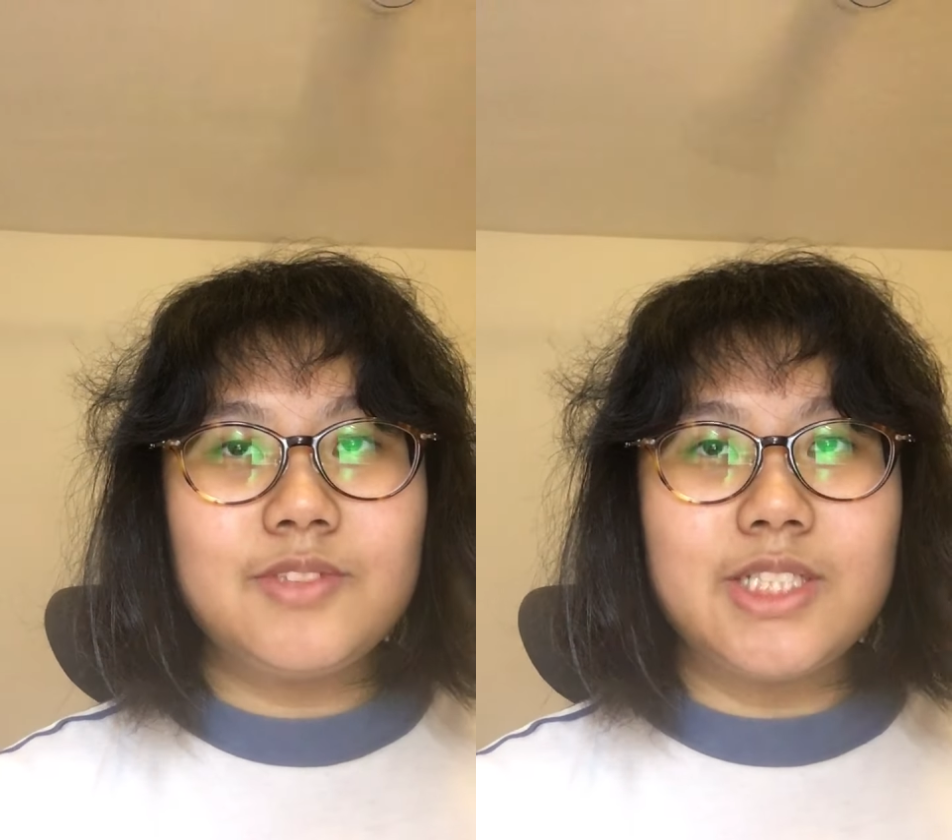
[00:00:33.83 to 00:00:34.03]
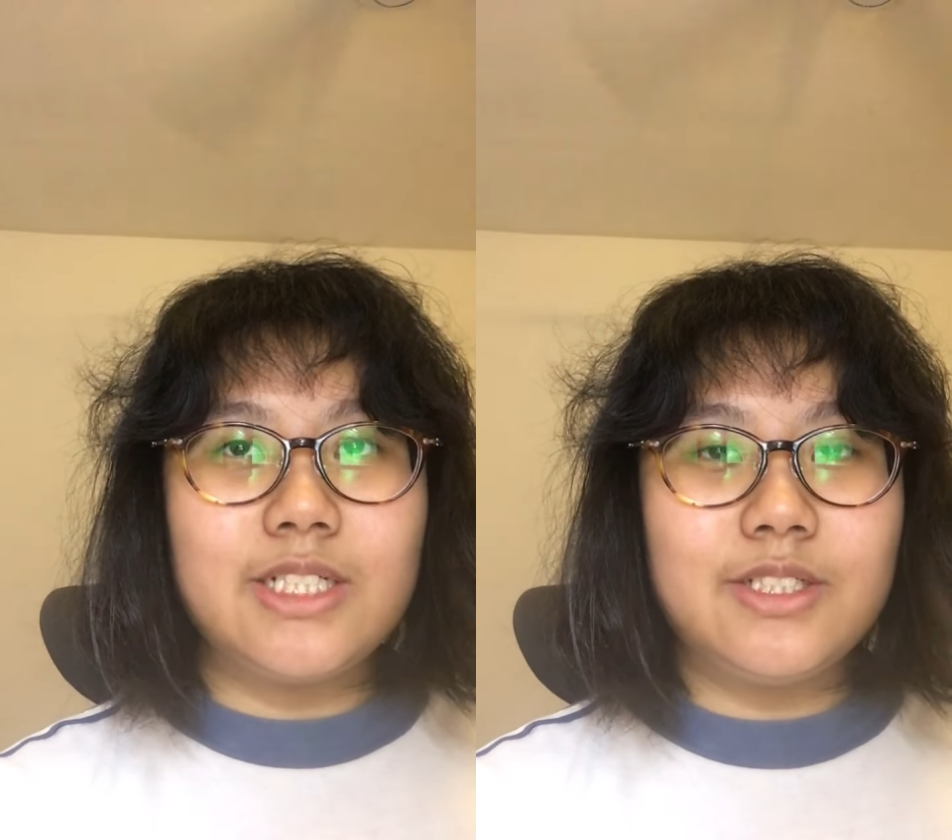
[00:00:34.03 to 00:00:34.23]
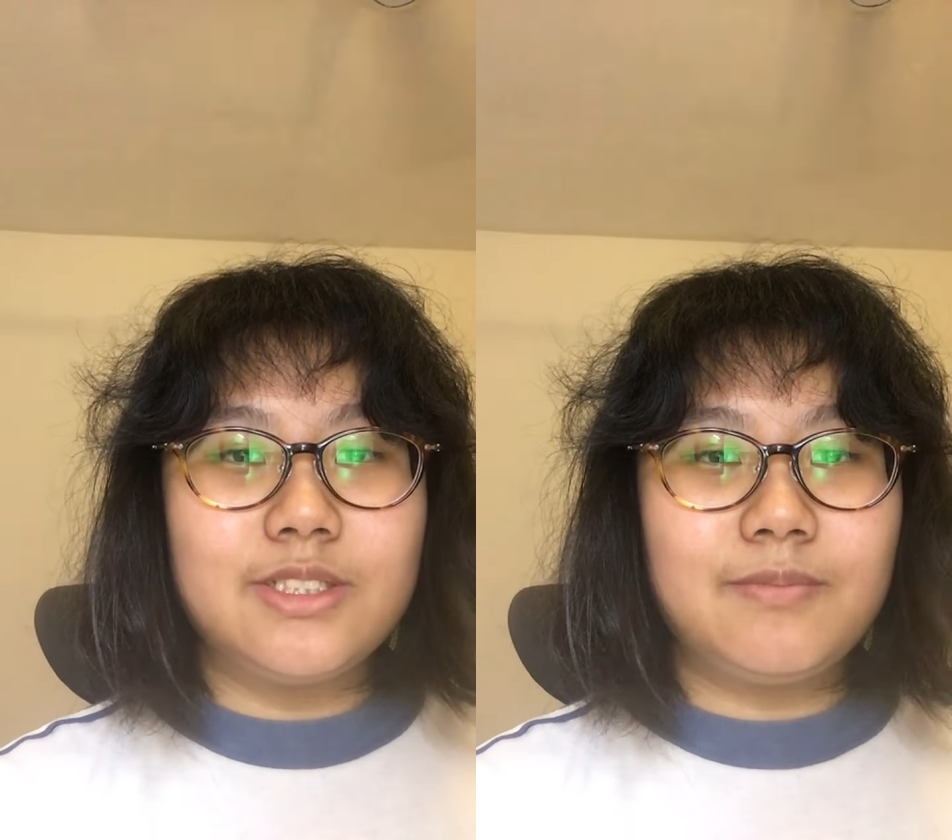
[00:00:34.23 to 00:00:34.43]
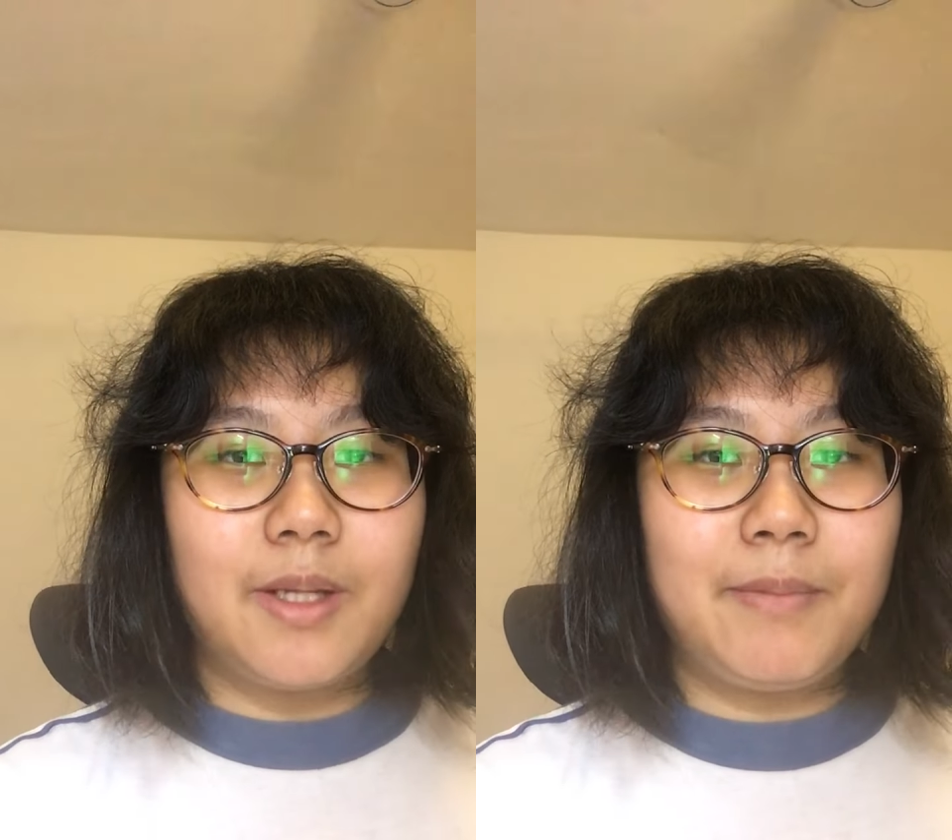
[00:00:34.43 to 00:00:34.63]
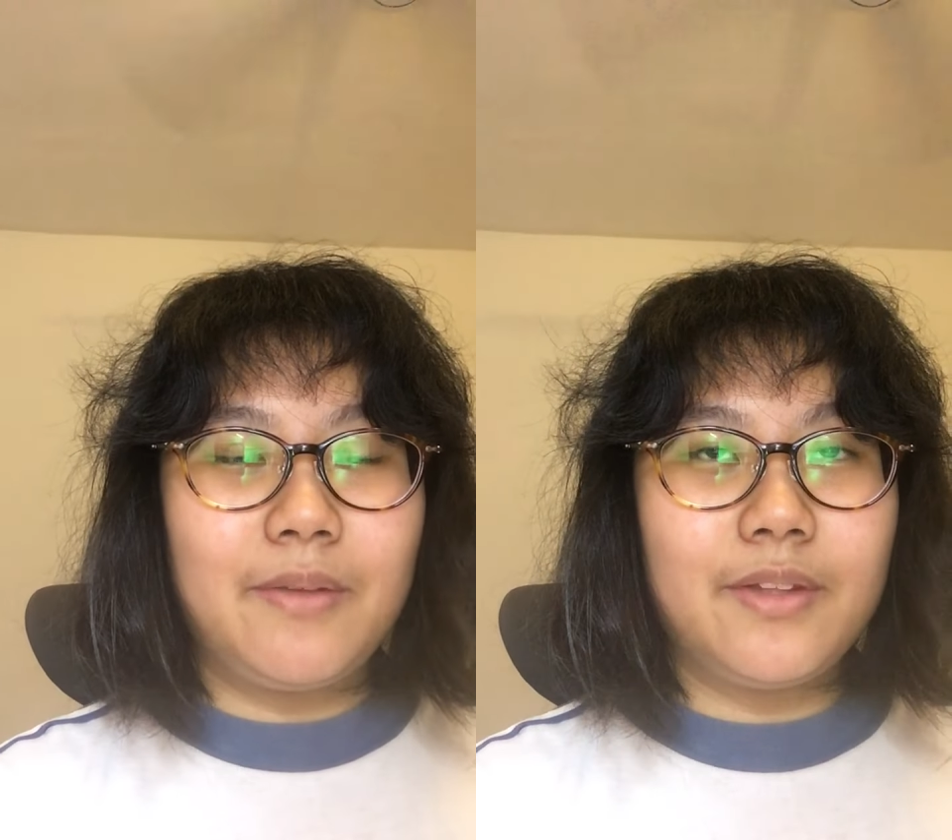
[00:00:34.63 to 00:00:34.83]
have to tell you
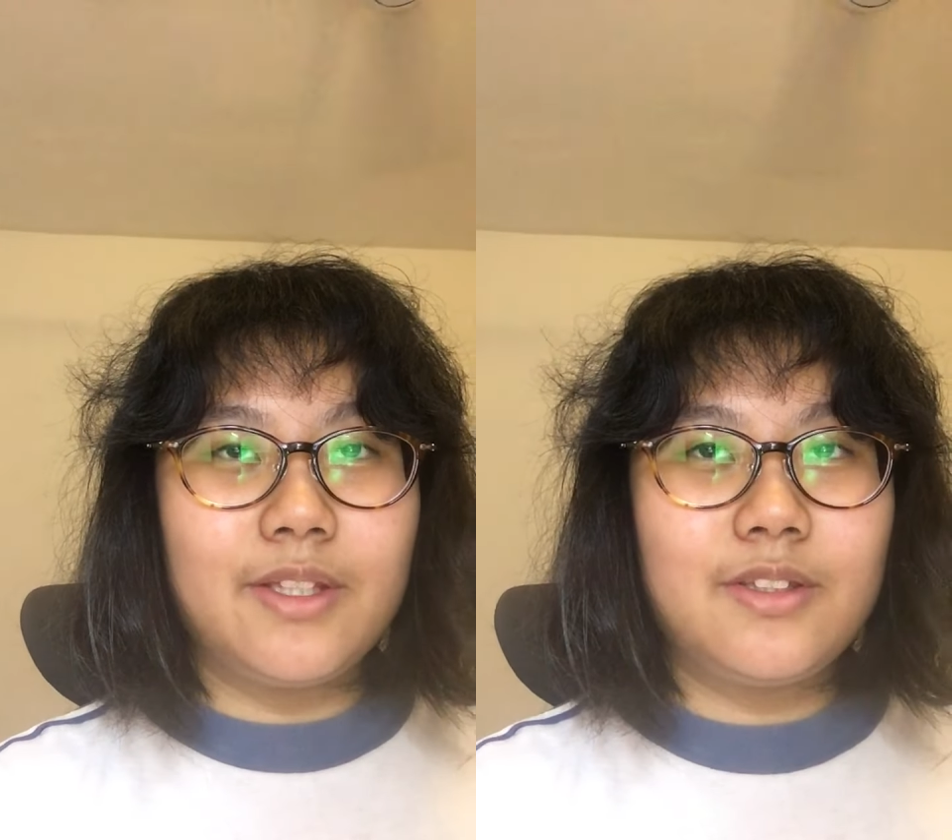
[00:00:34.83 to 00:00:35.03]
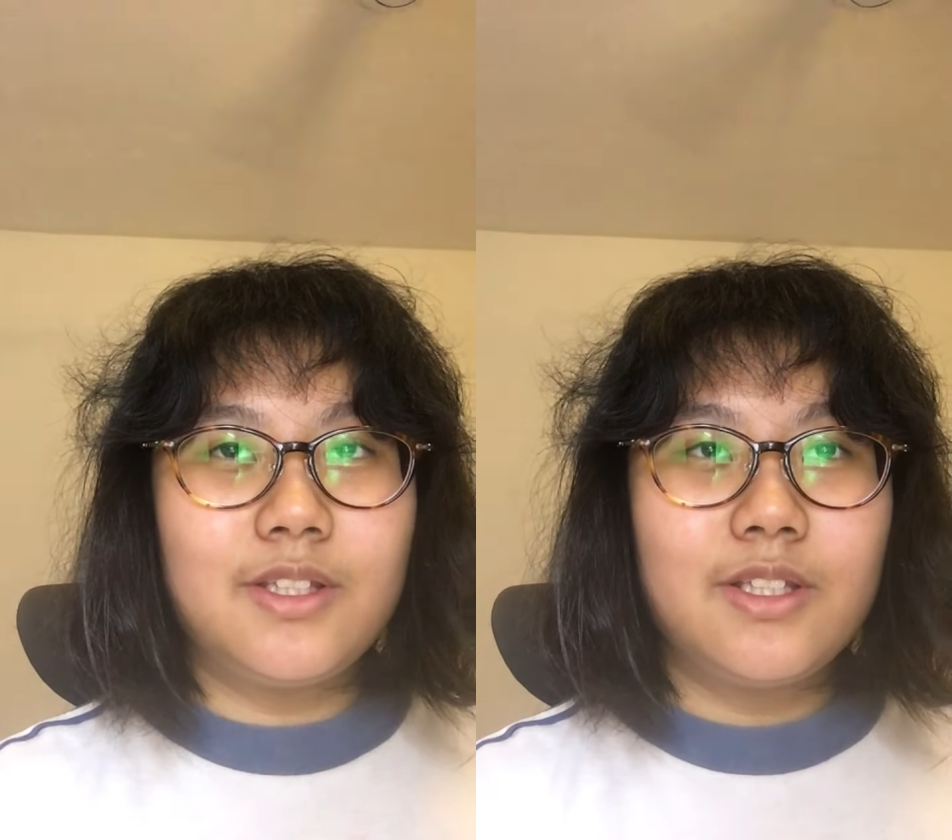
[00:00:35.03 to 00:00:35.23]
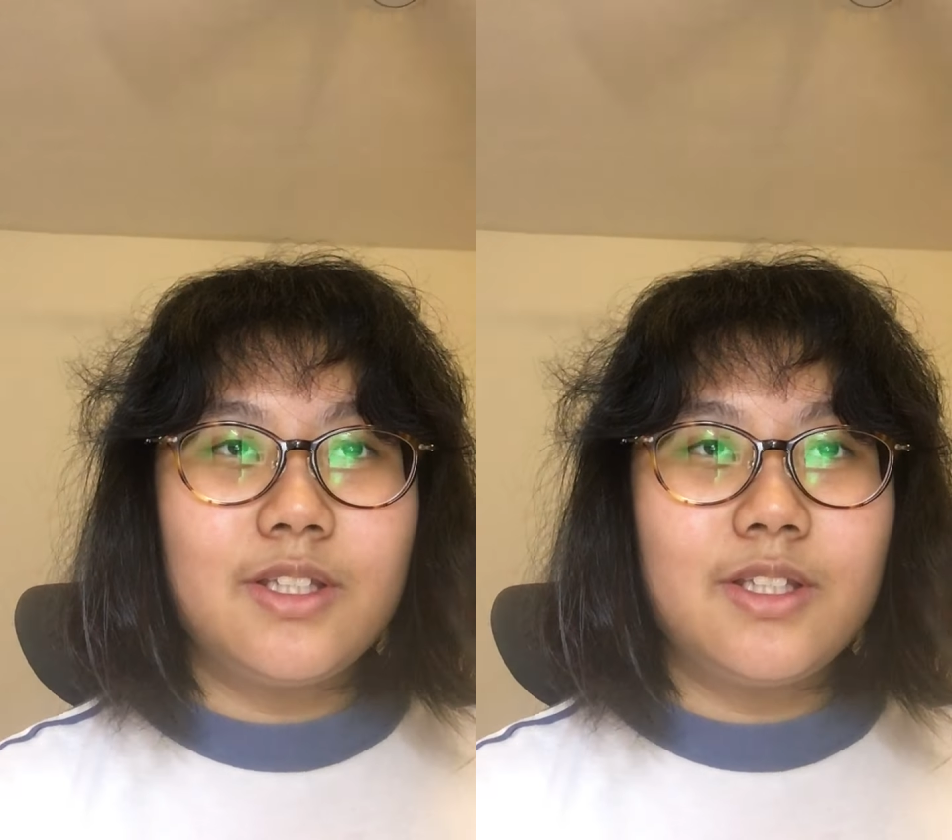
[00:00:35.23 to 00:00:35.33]
something about this.